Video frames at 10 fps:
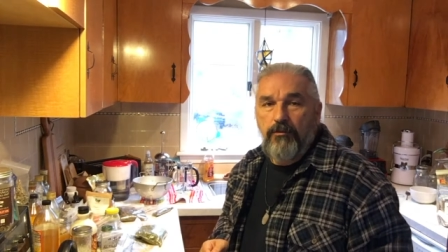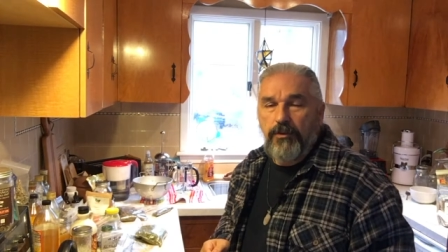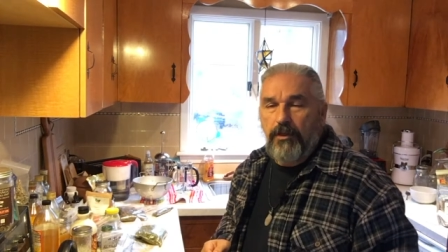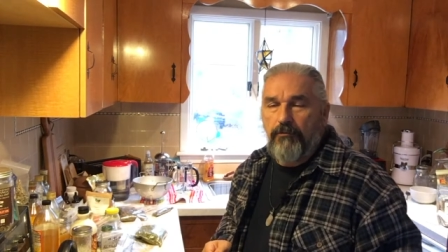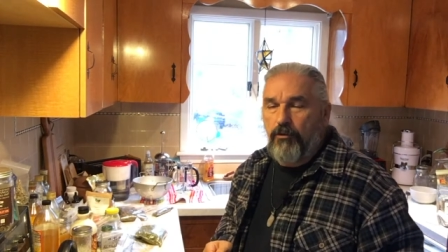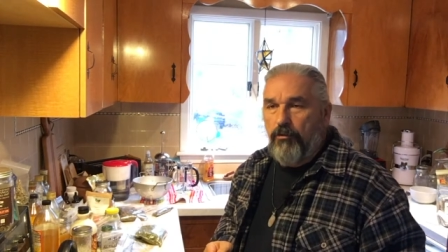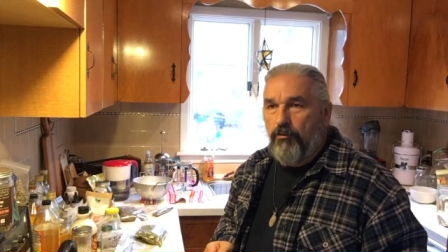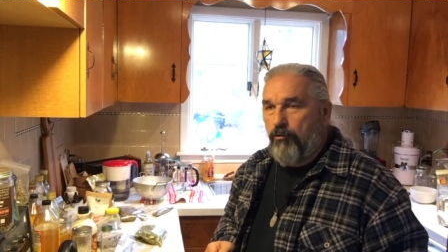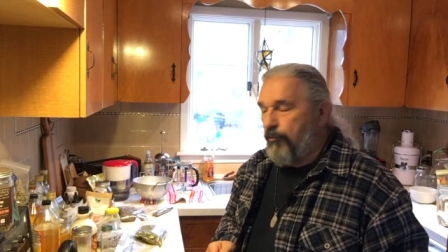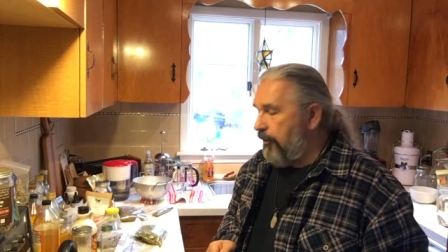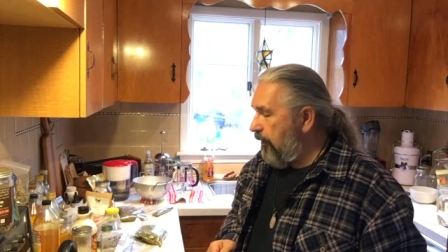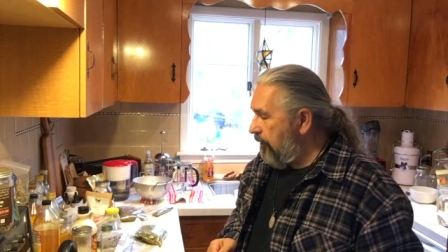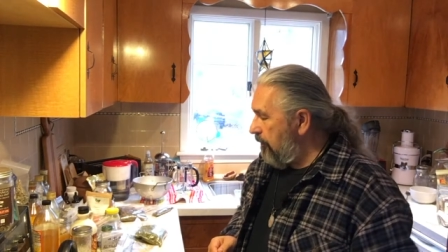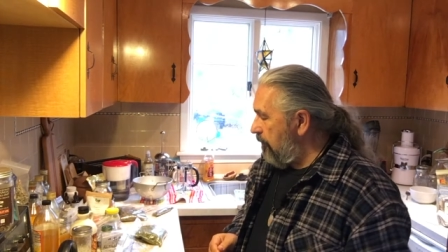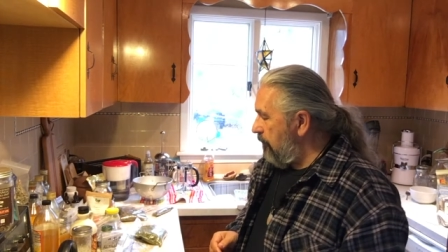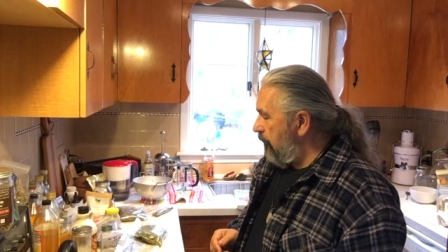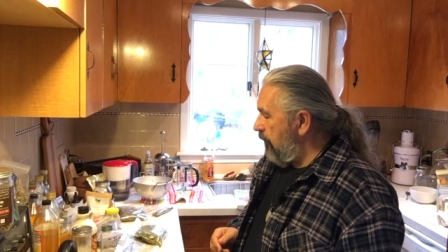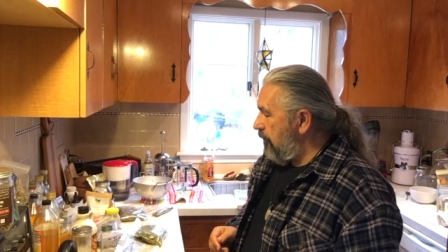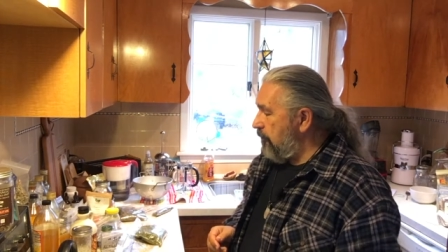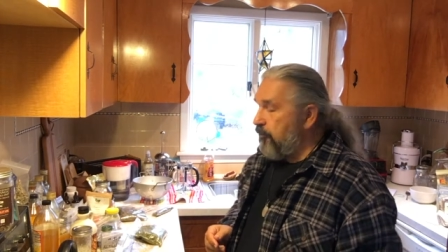don't think I've gone over in any other
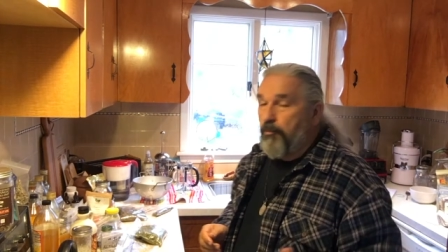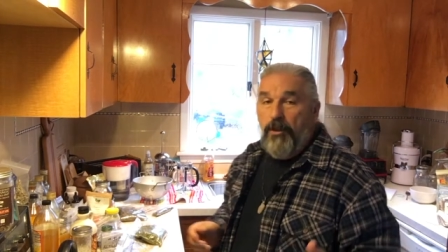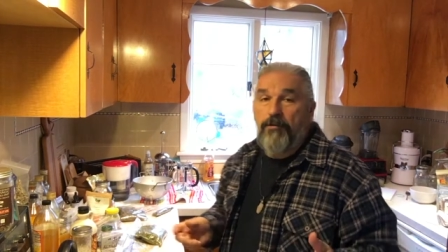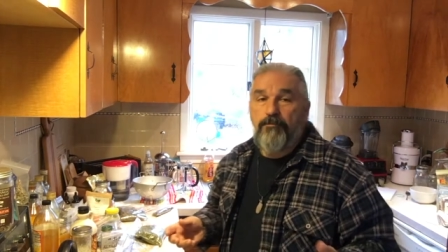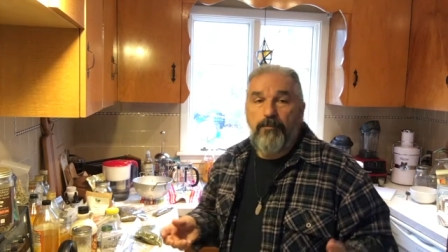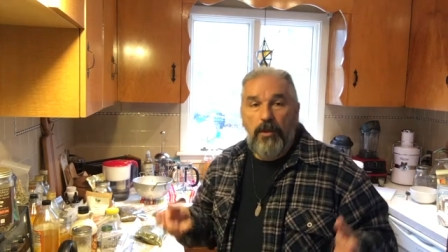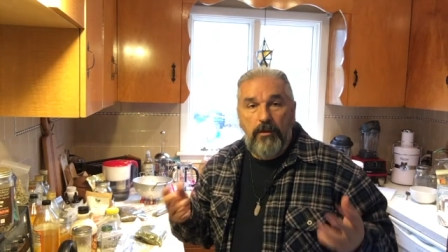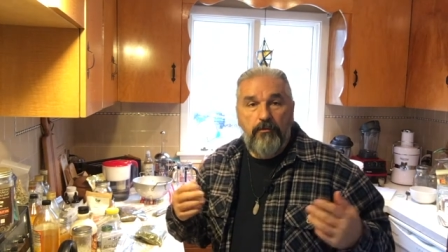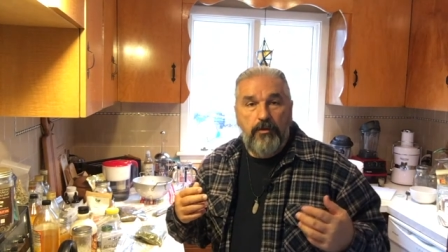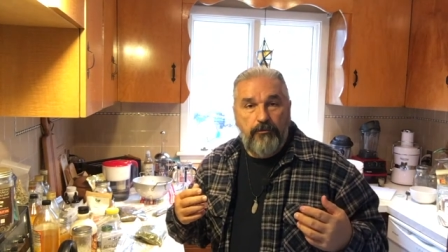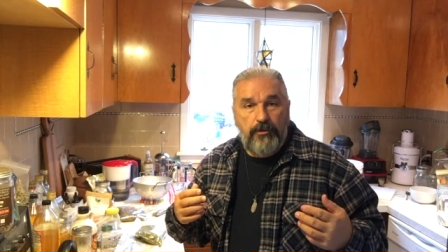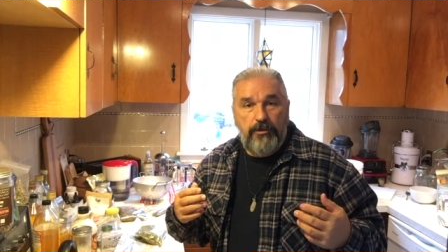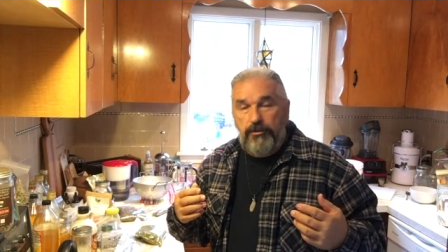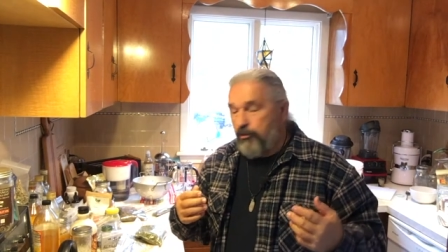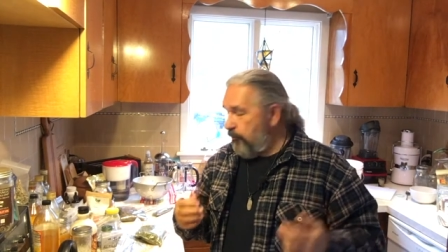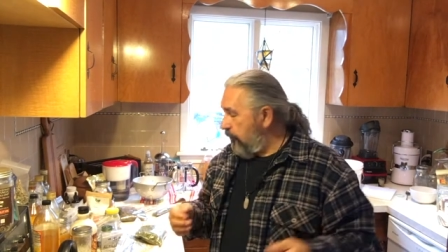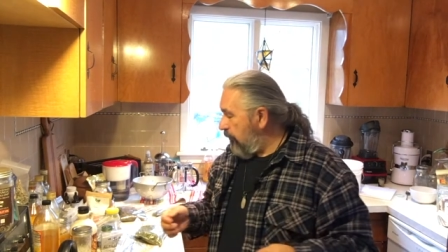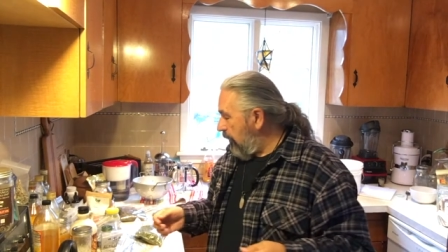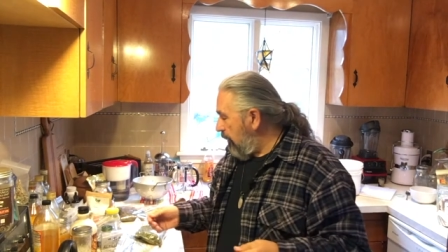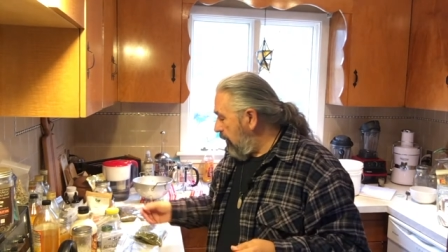videos, but if you're having an issue with
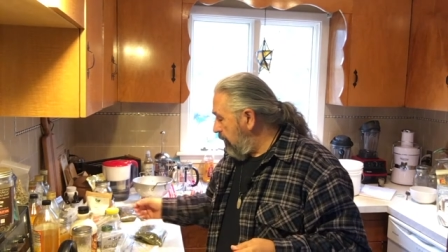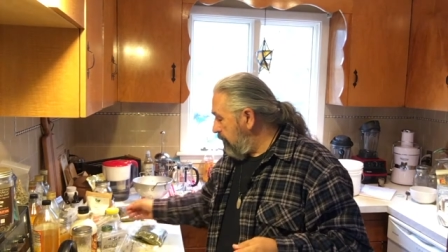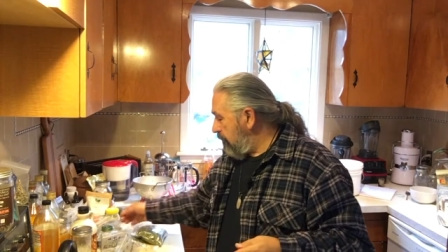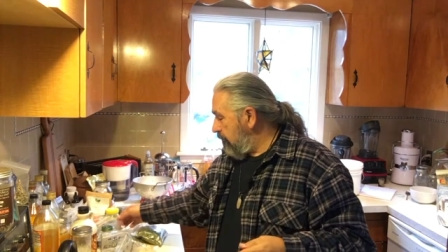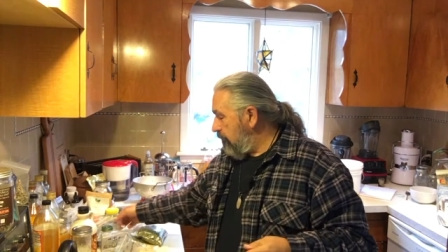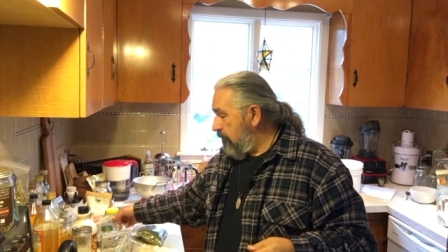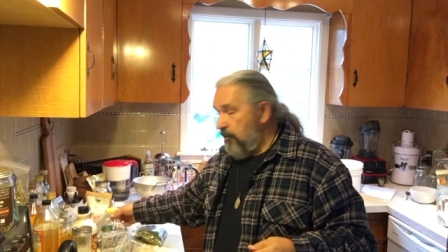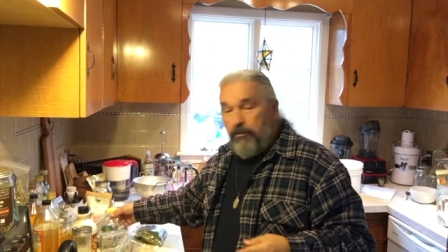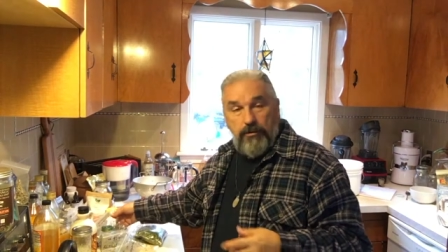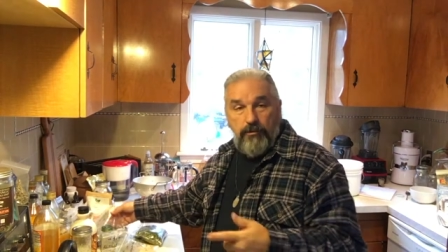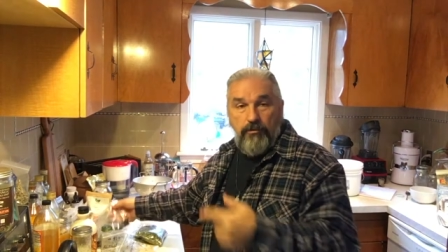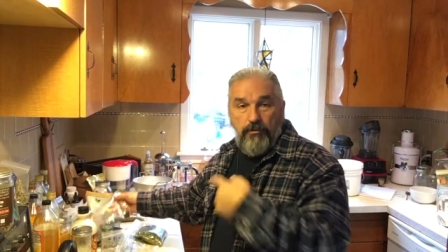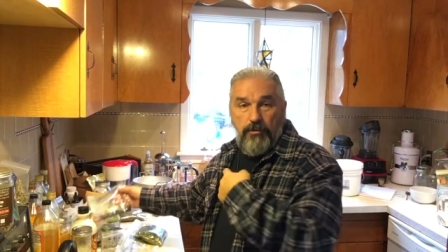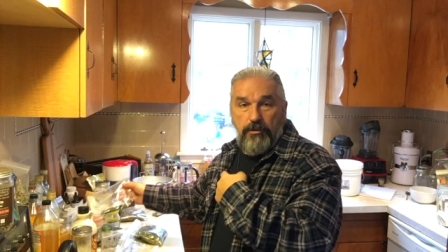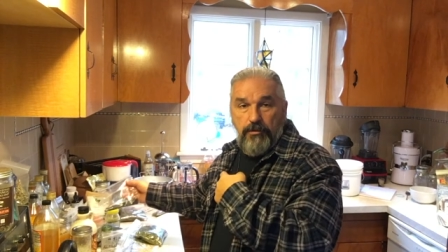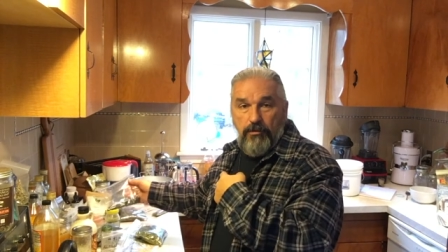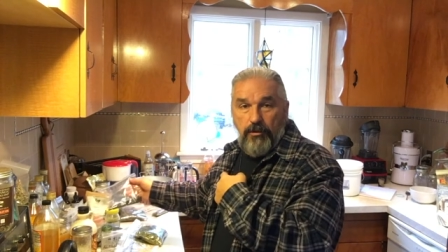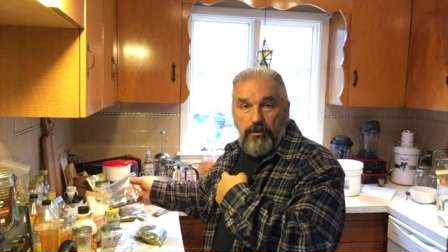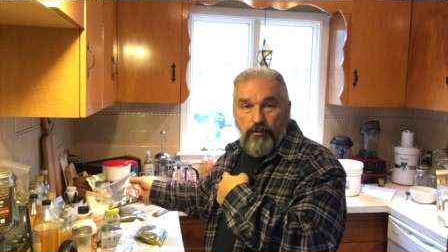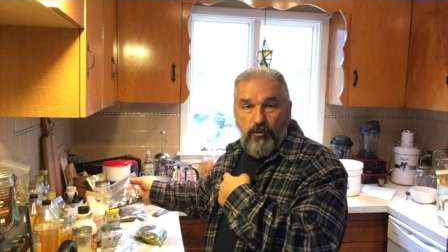your eyes, then you look in
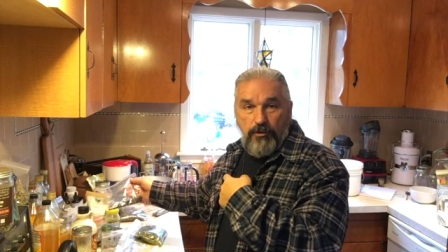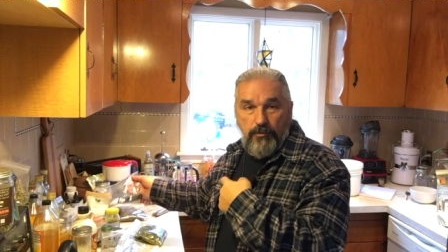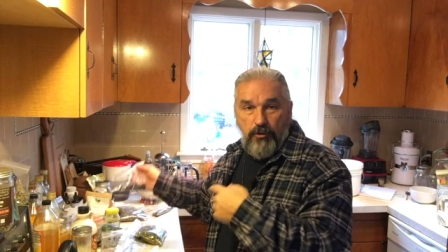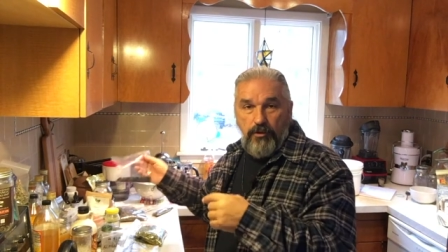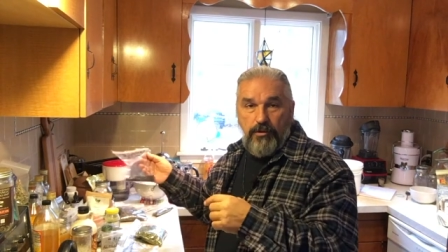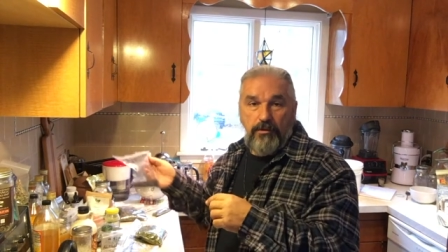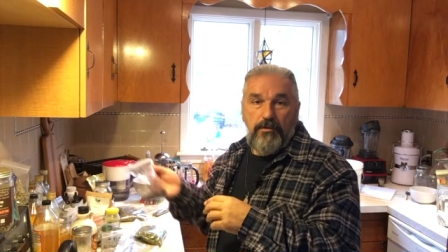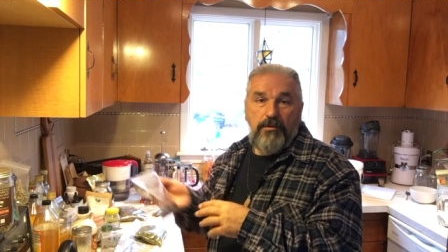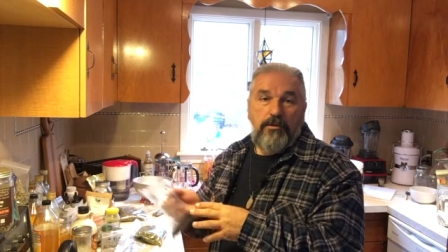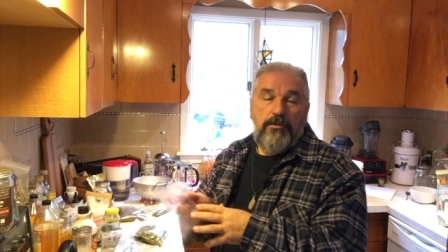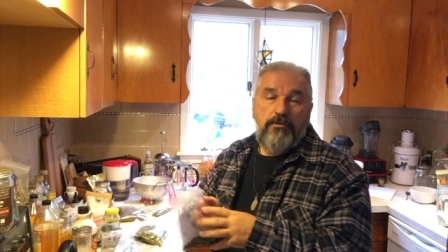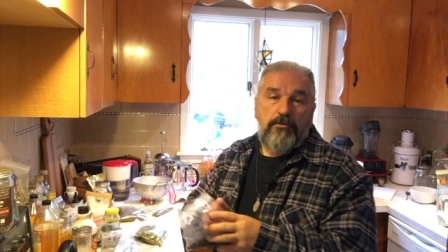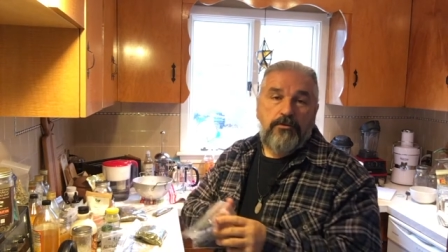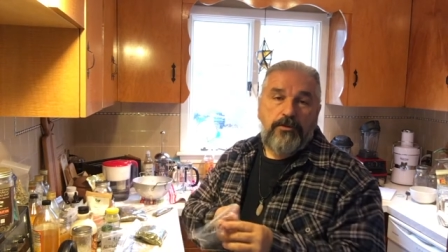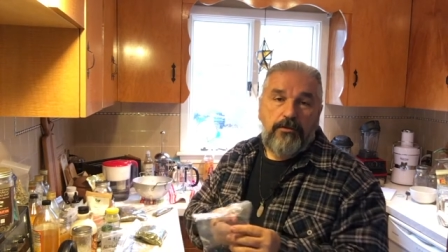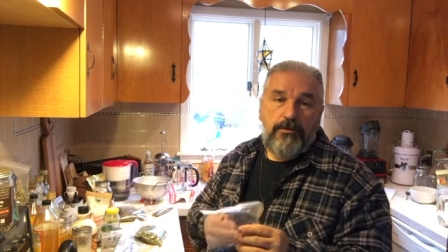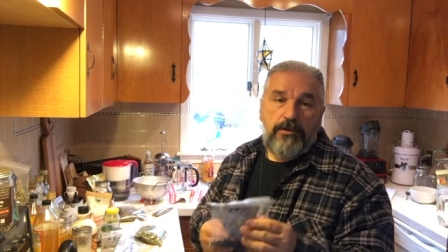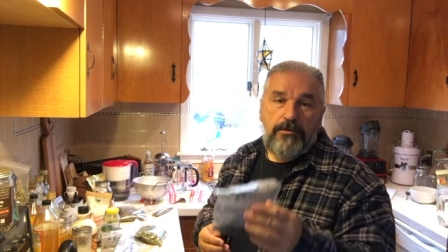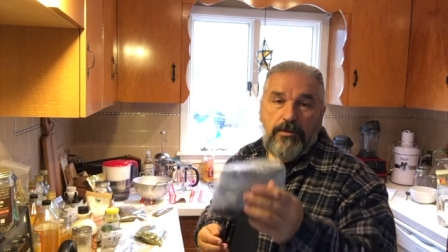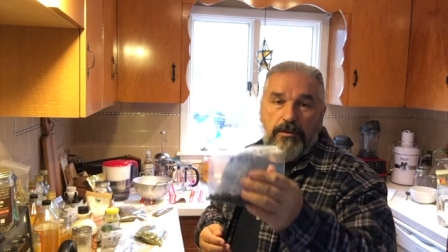Dr. Morse's book and you'll see
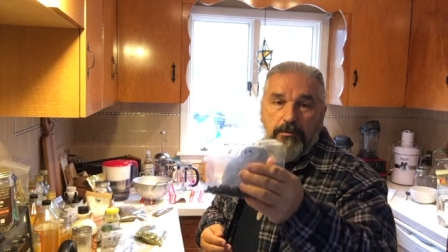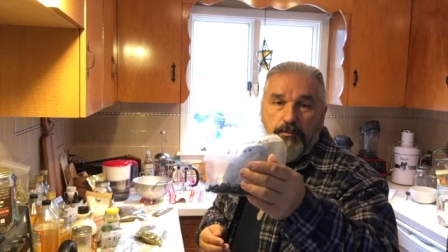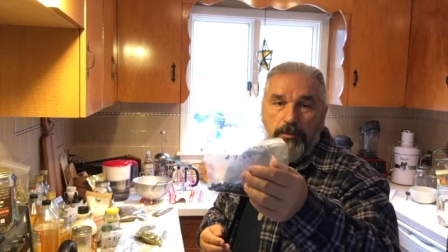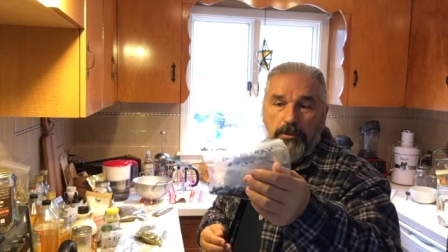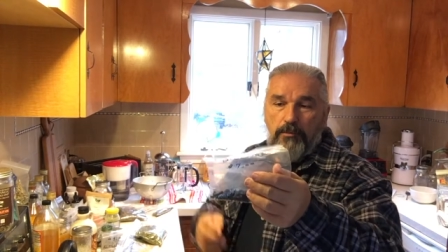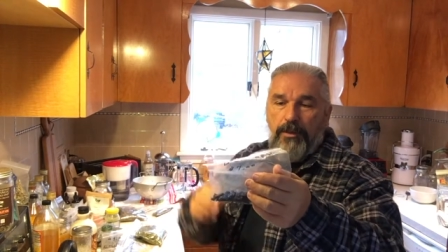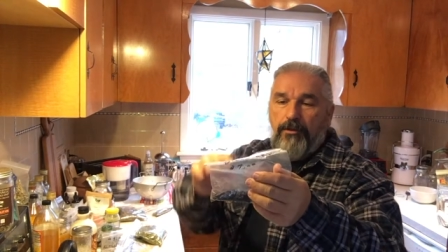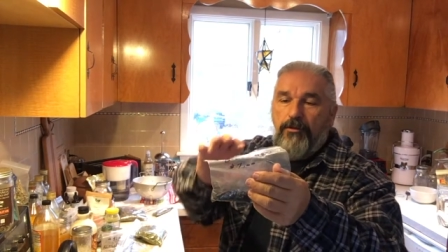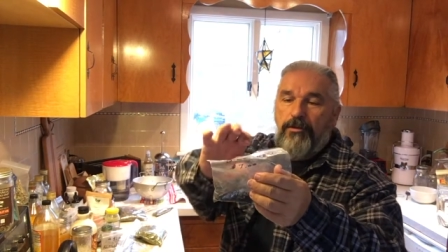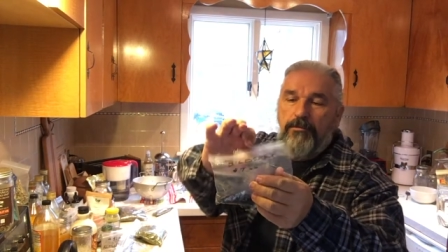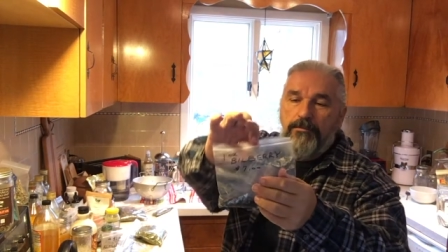things like bilberry.